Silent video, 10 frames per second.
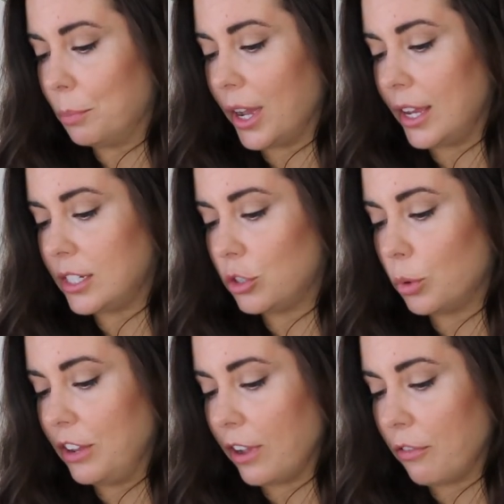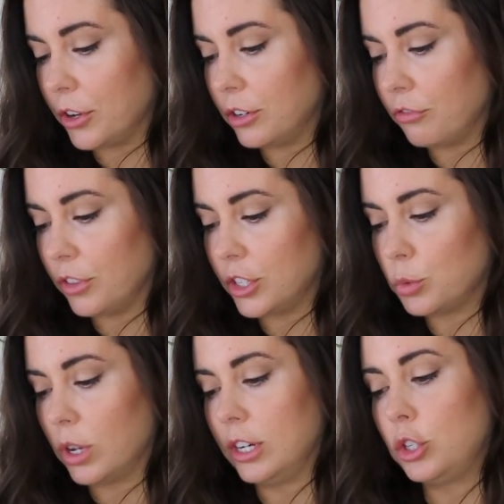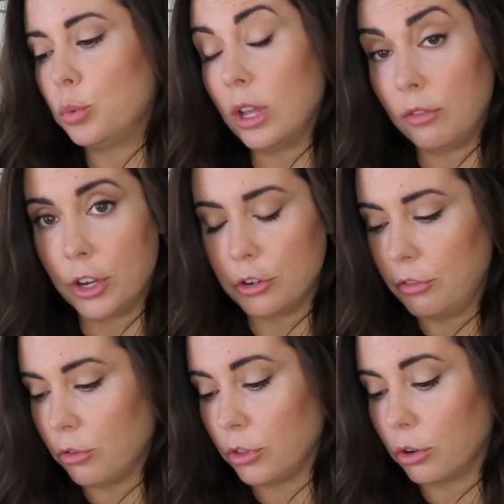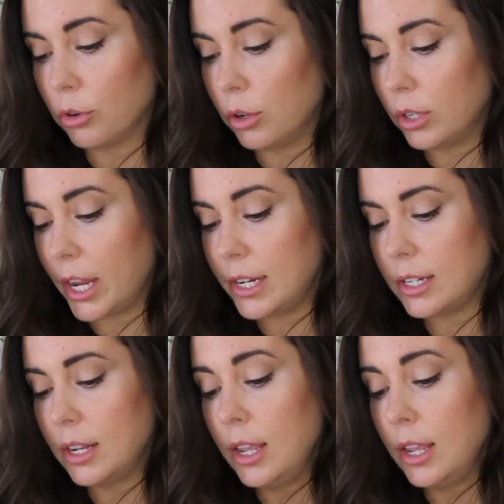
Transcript: but 2,500 for this one, 1,200 for the grow light.